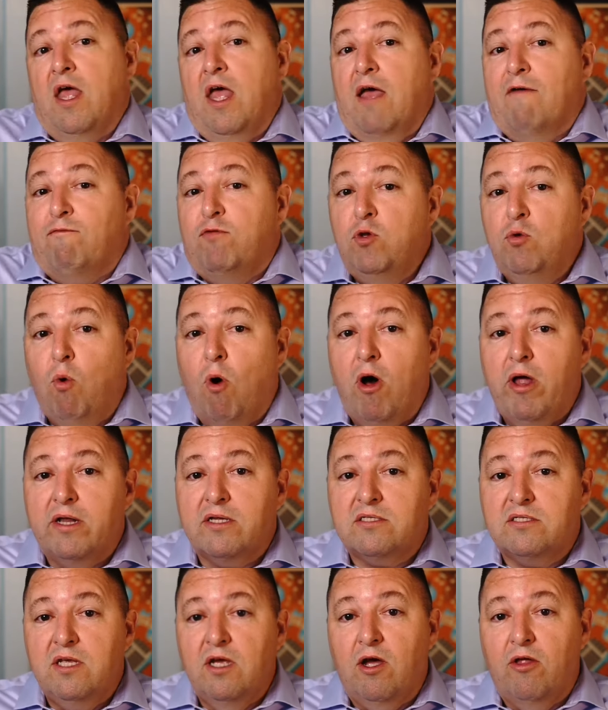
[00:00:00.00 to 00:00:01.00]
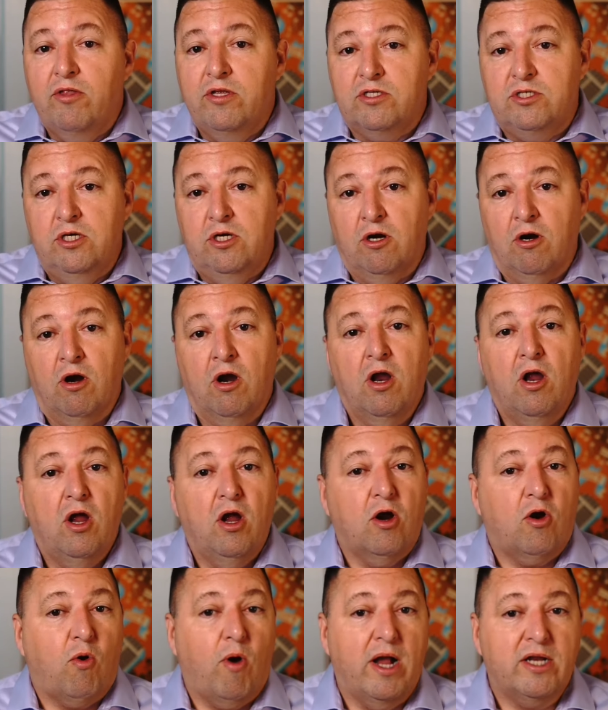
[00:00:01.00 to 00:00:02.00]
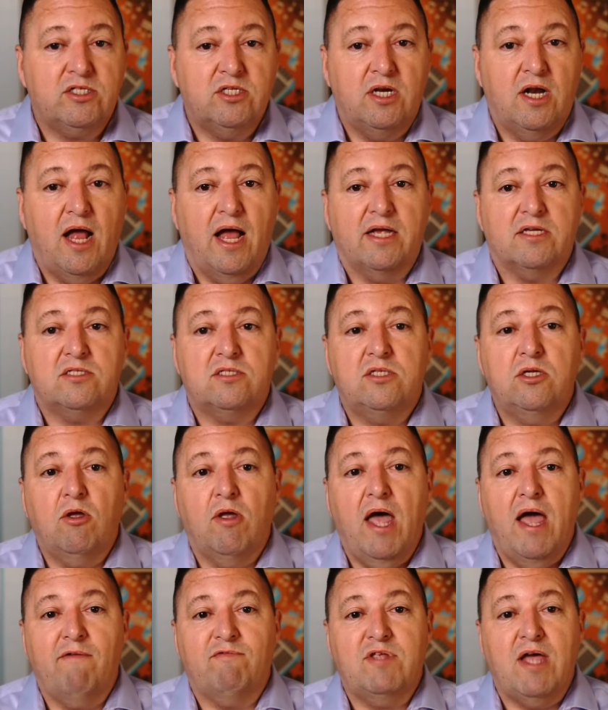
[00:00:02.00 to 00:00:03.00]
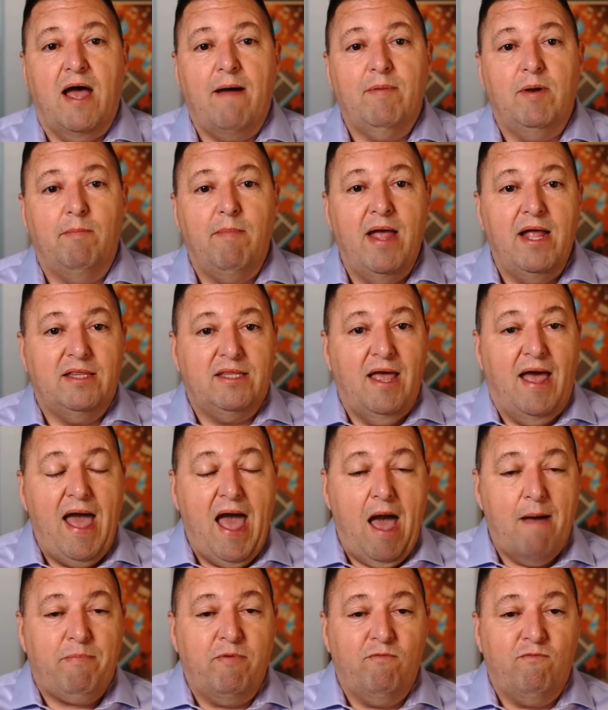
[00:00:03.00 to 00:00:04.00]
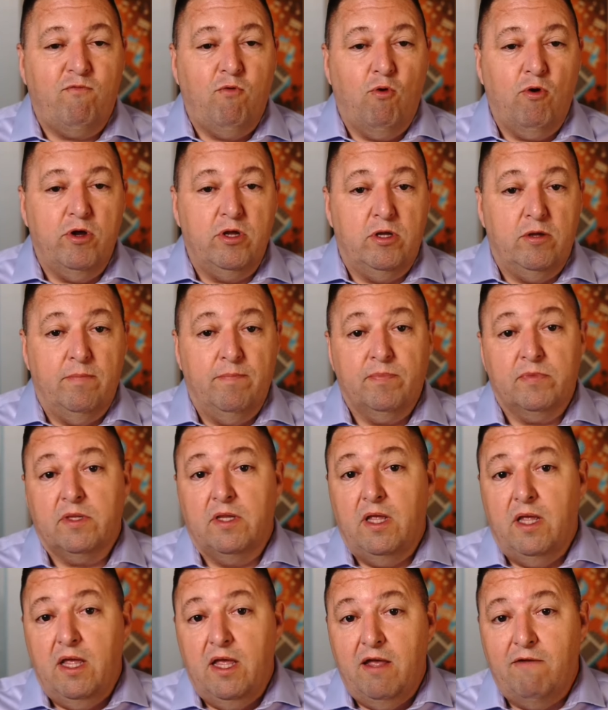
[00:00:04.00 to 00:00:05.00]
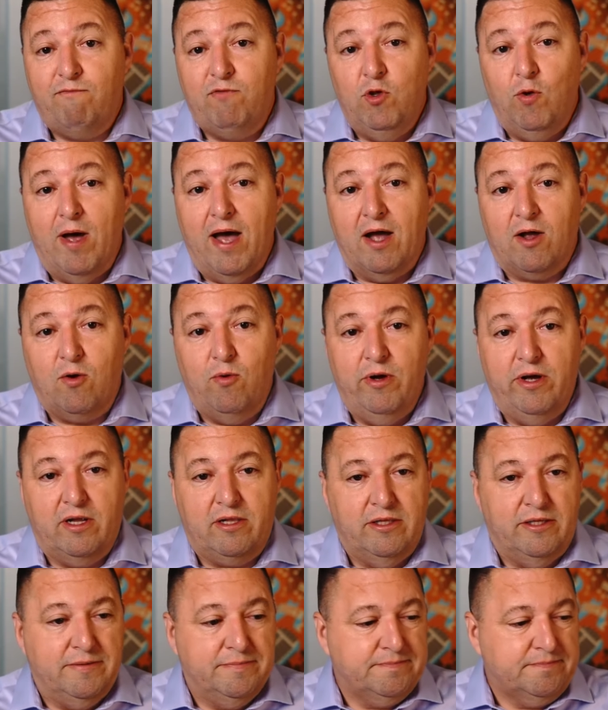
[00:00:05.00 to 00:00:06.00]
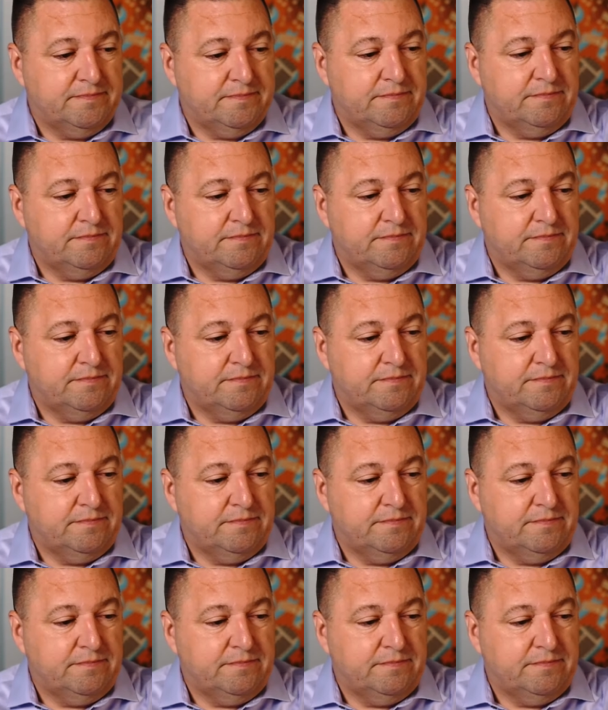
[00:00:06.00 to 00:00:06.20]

If you want to sell this year, Gretchen and I still have time to make that happen for you if you act quickly.